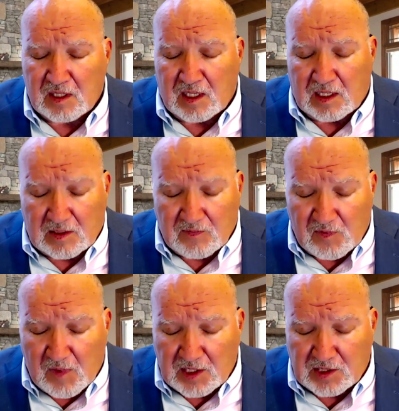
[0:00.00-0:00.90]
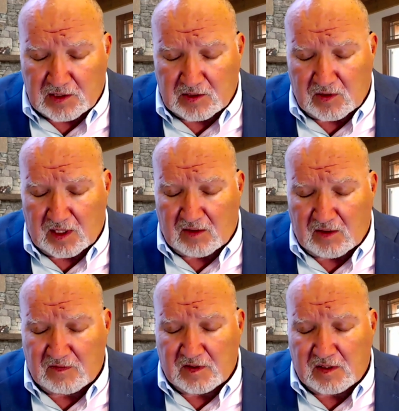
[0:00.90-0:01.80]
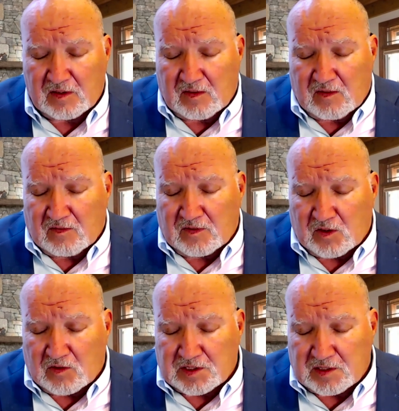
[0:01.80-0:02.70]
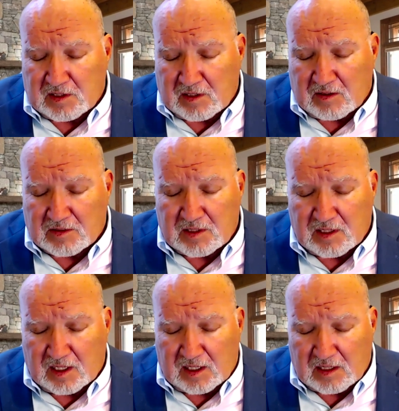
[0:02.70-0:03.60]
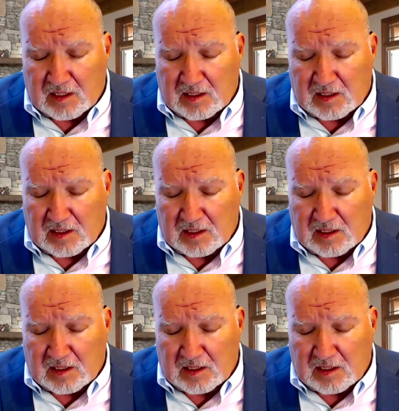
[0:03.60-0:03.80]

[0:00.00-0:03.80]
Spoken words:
Any information you have for those sitting here today,